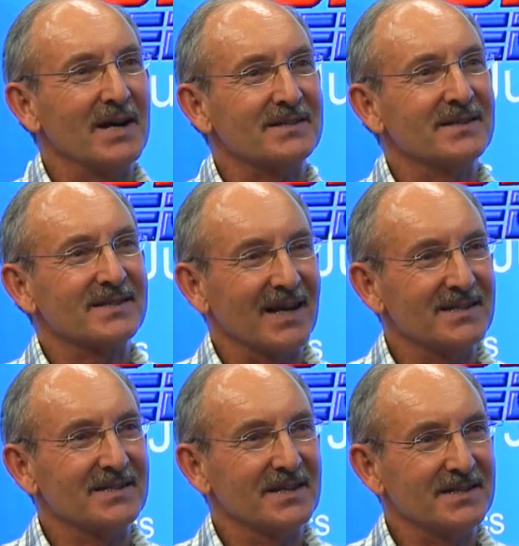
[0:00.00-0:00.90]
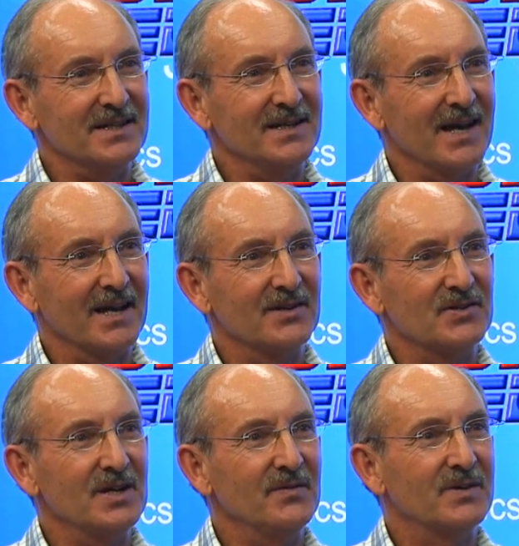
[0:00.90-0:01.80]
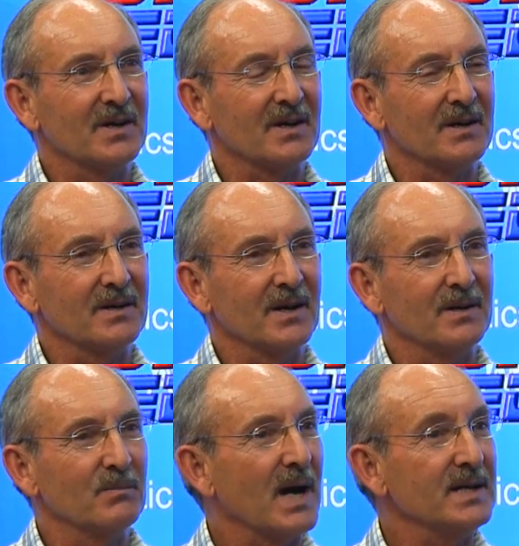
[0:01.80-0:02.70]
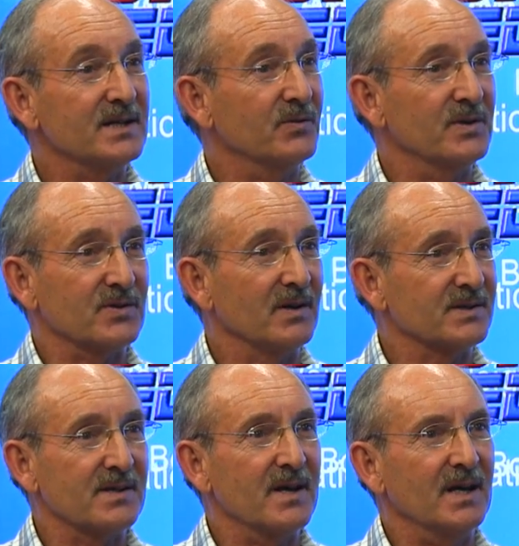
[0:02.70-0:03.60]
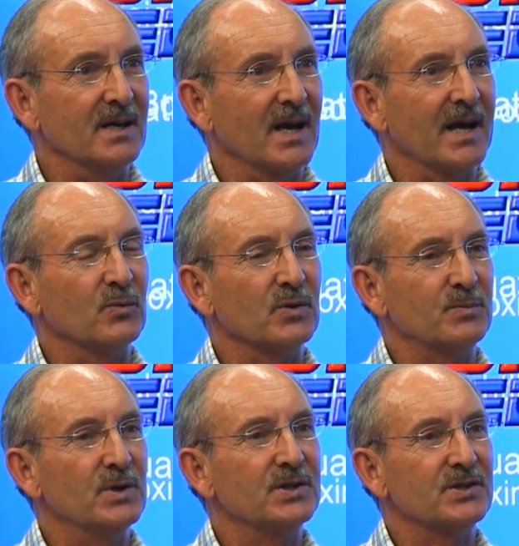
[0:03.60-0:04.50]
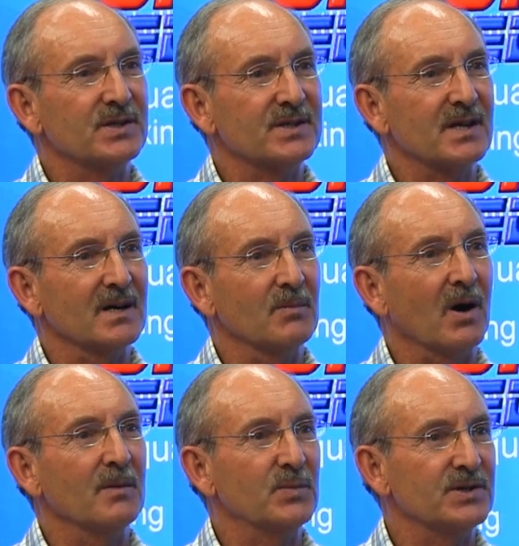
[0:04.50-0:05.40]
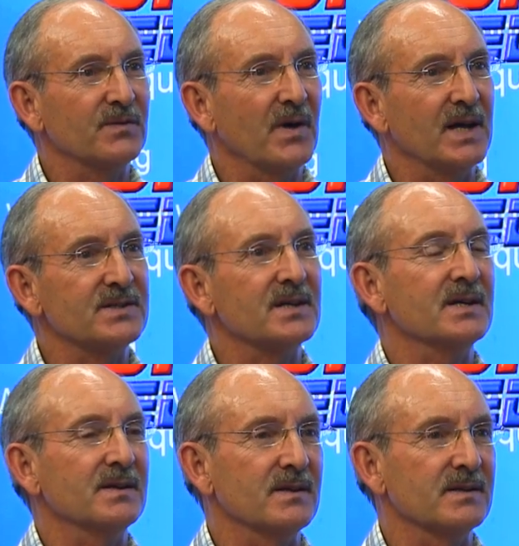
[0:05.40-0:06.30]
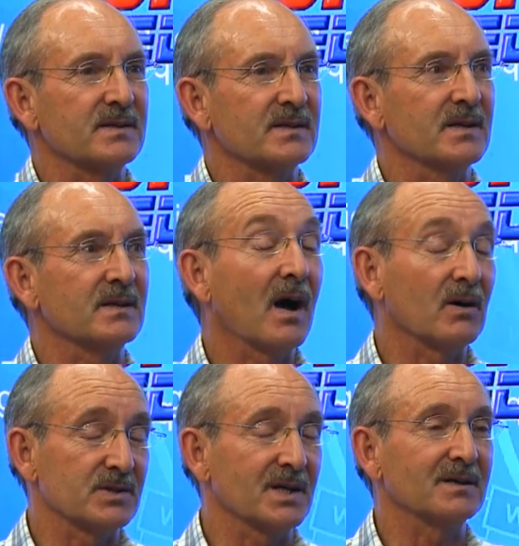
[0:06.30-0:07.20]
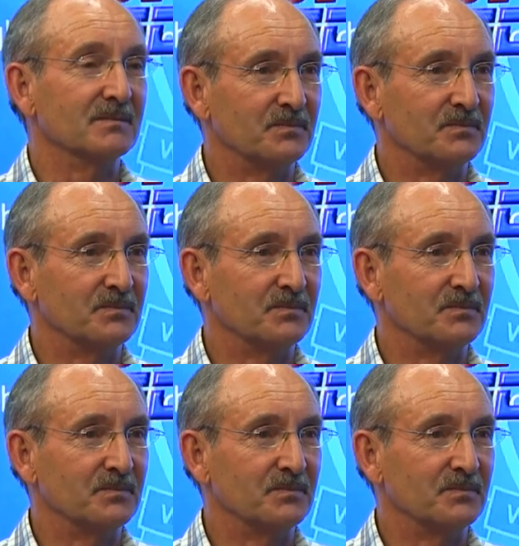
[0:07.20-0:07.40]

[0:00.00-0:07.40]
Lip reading: raced at Sun City and achieved an amazing results there, and was purchased by a pigeon fancier in Gauteng